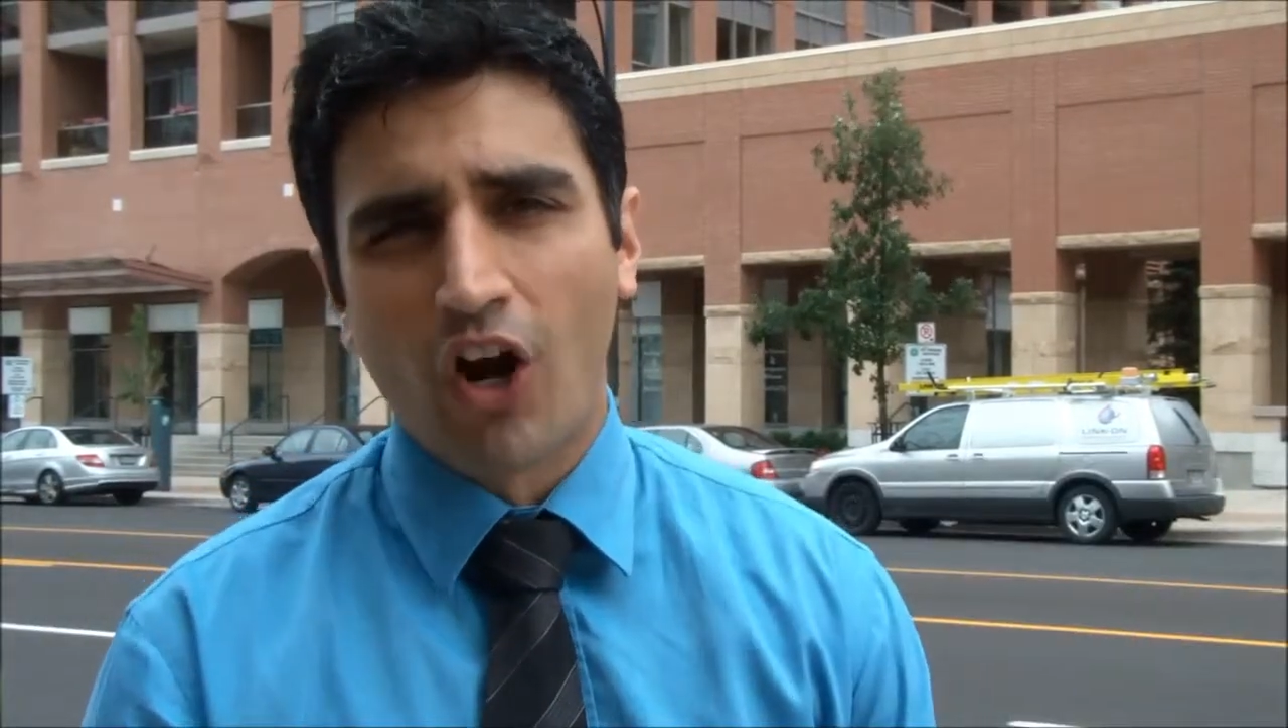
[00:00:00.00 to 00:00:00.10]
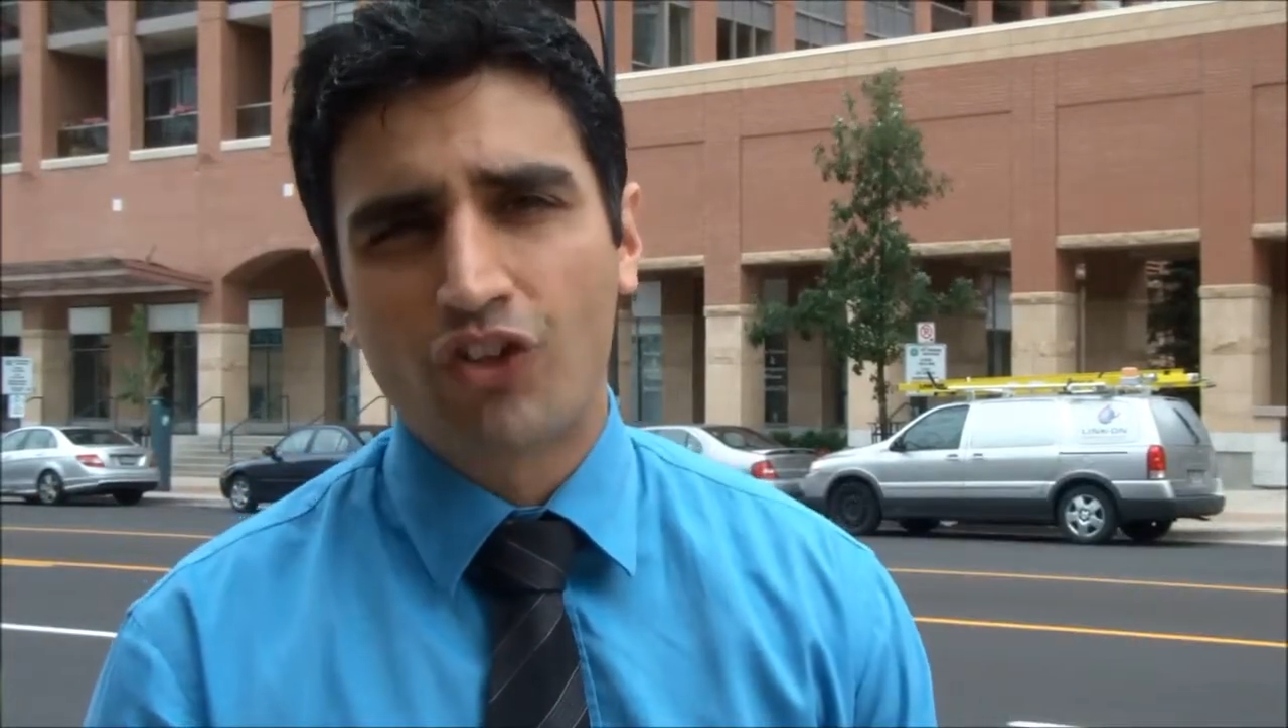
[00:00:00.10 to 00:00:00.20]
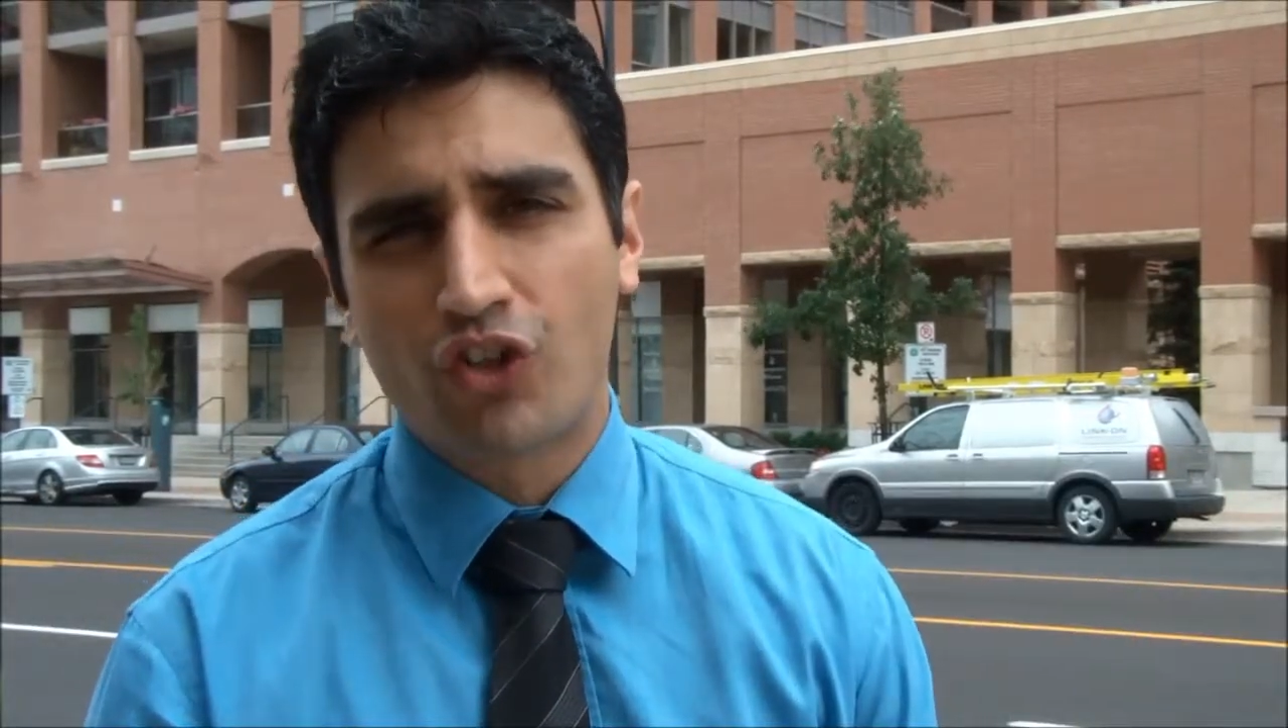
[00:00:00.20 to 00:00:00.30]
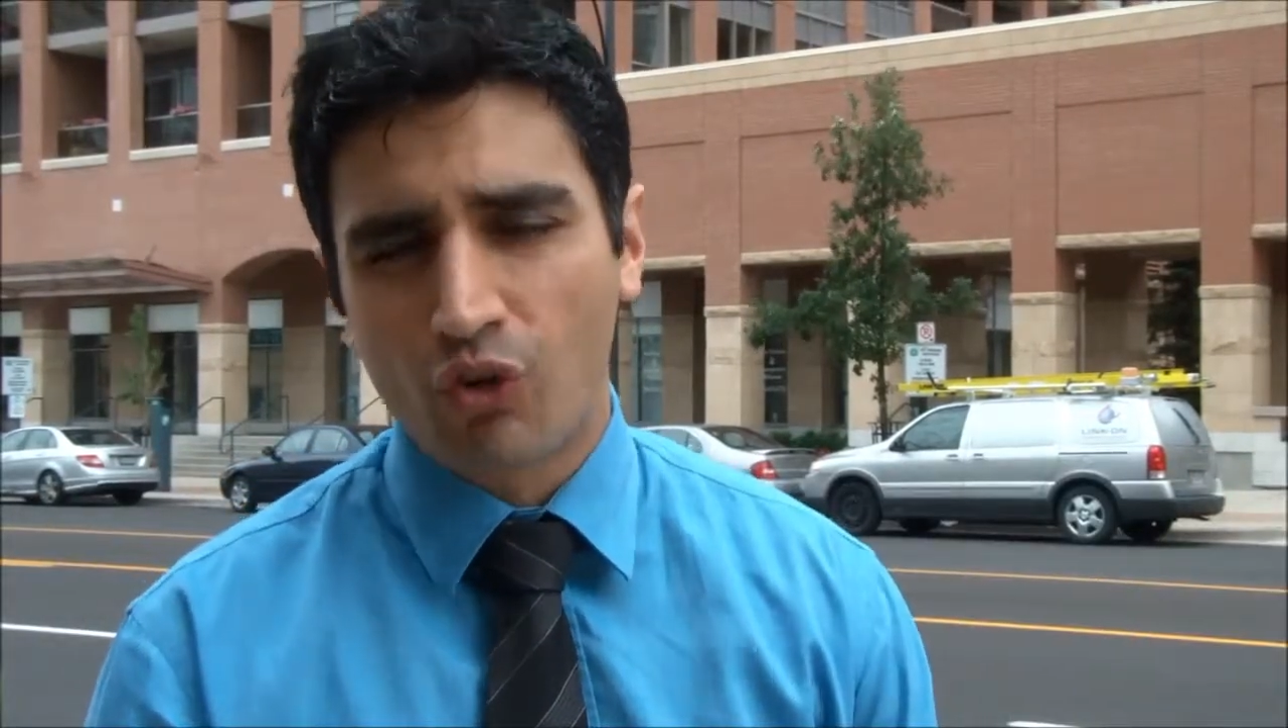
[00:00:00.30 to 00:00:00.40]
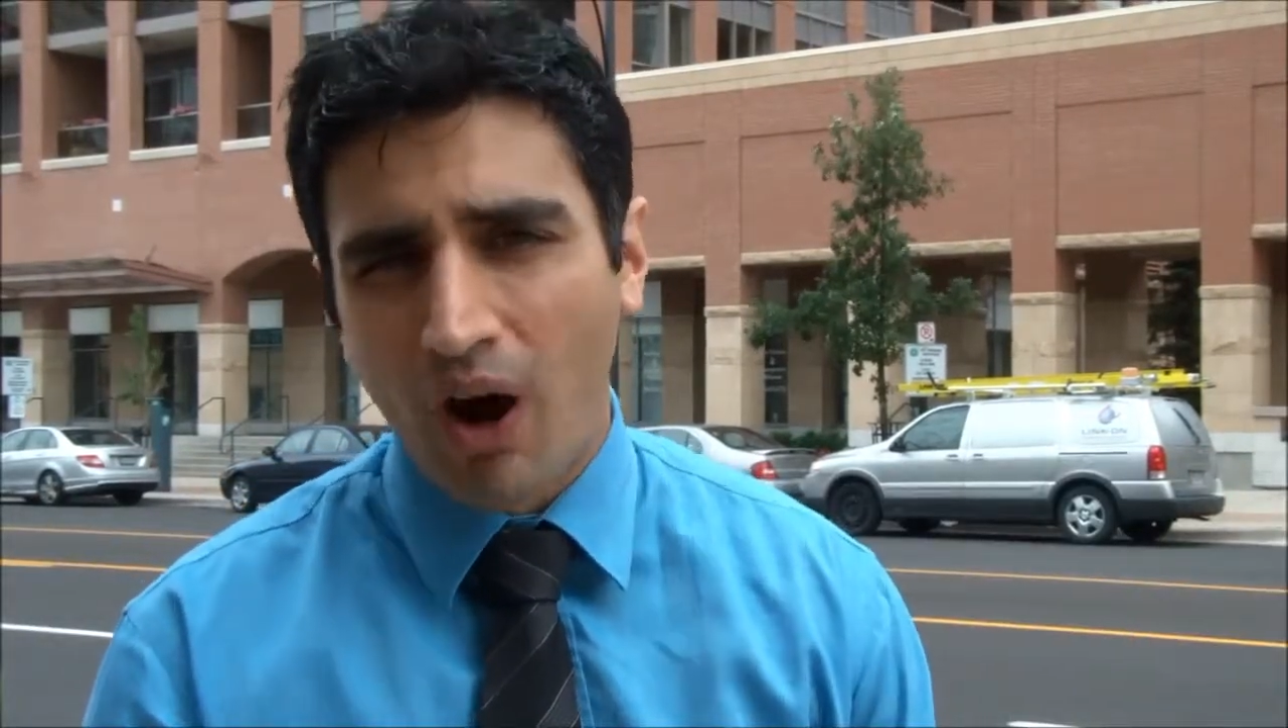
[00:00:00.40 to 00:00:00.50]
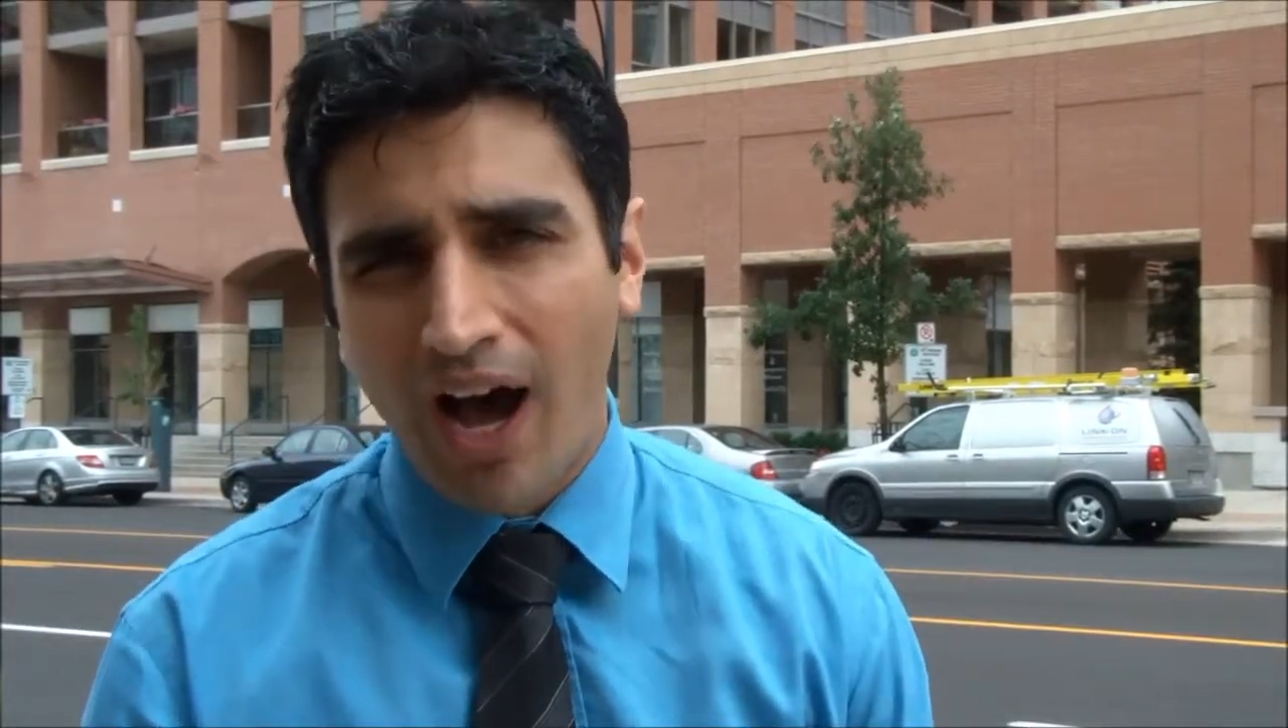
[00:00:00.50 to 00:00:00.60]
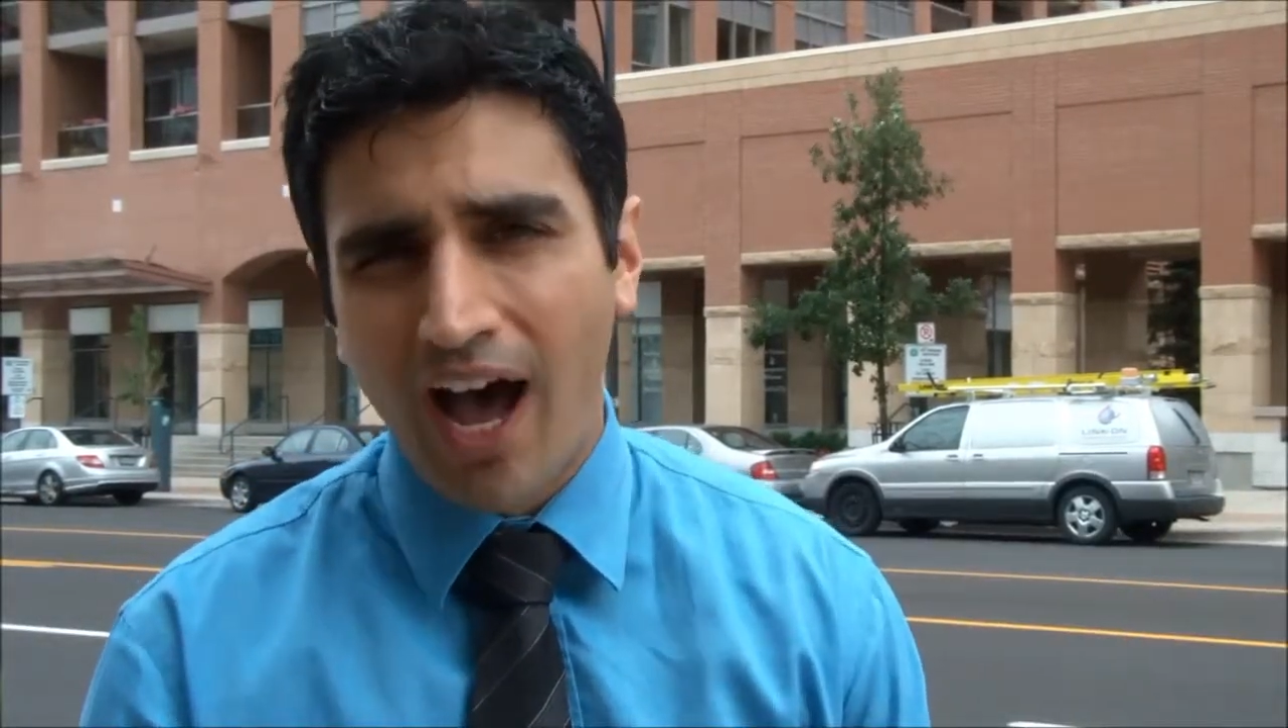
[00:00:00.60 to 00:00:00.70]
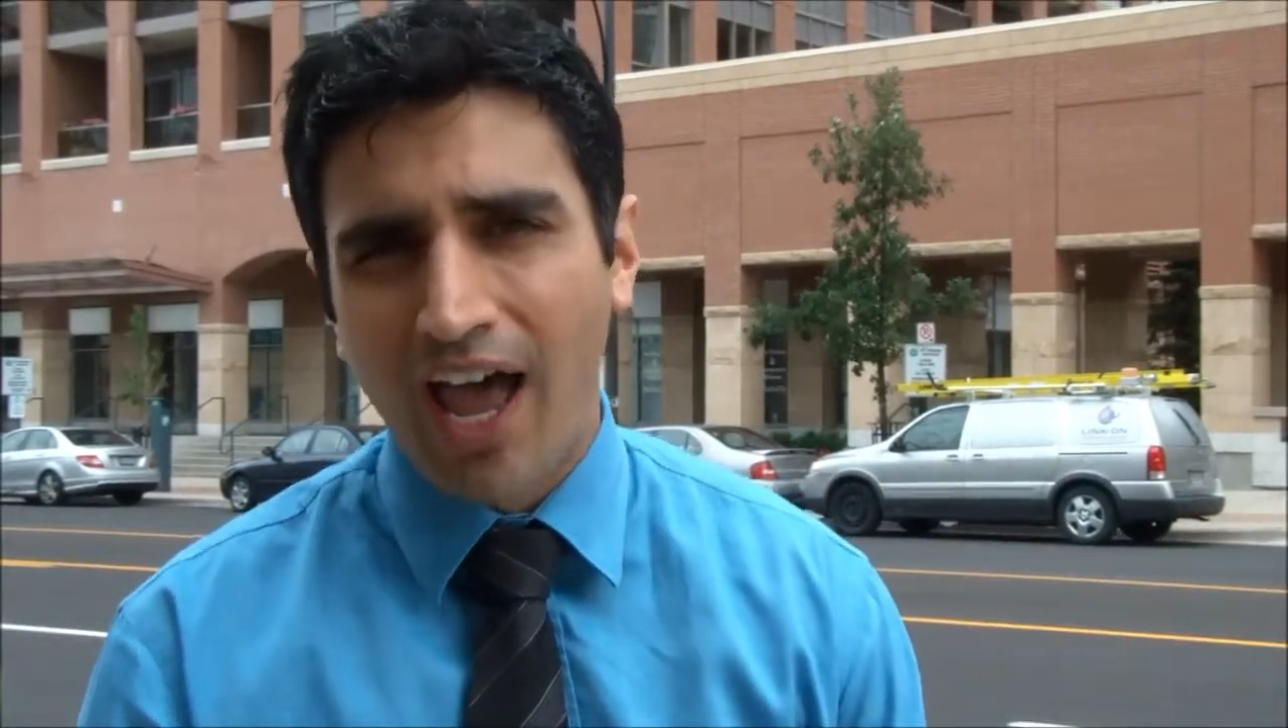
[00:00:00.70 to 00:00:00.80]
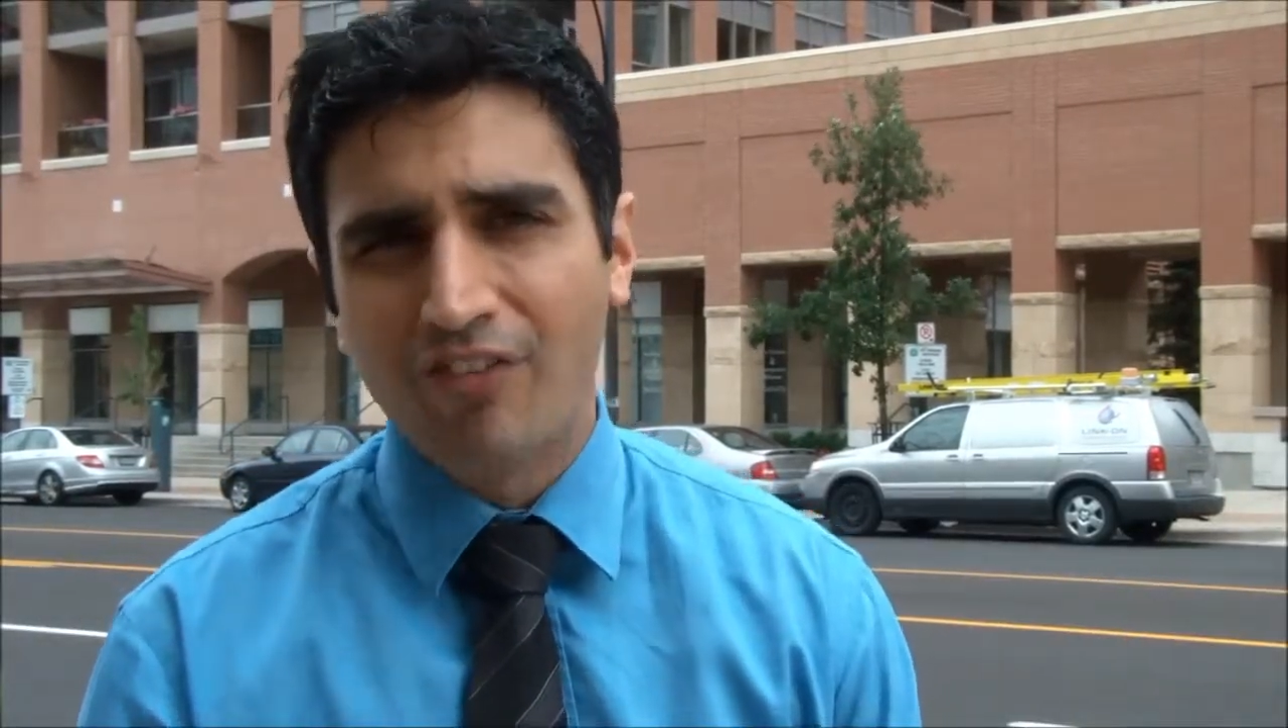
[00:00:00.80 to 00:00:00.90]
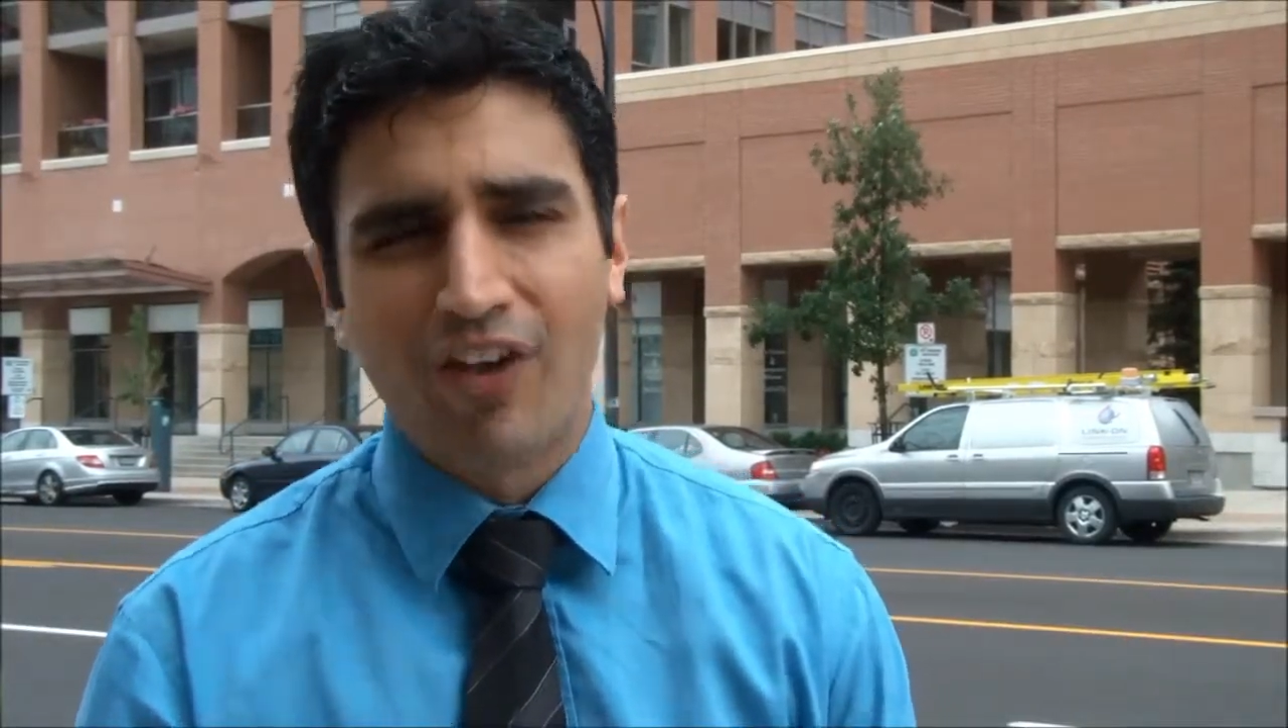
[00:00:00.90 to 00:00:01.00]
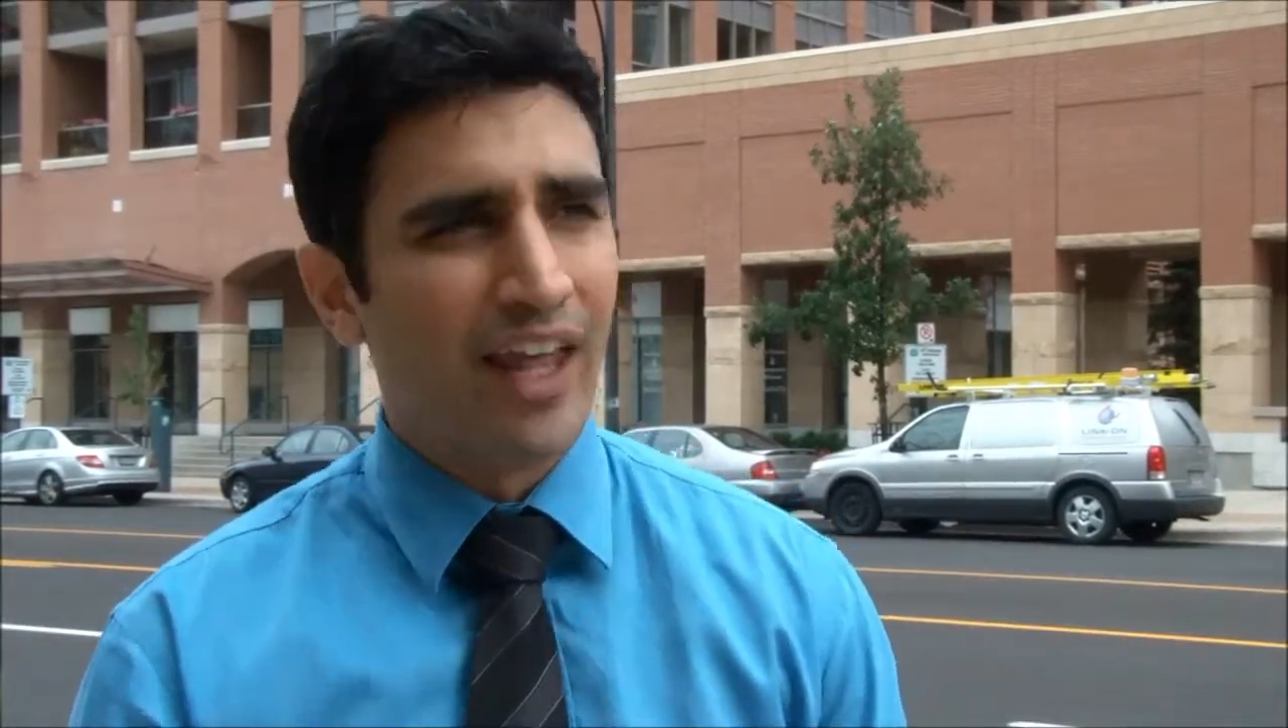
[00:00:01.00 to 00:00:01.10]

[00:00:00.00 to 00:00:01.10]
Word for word: Arts Drive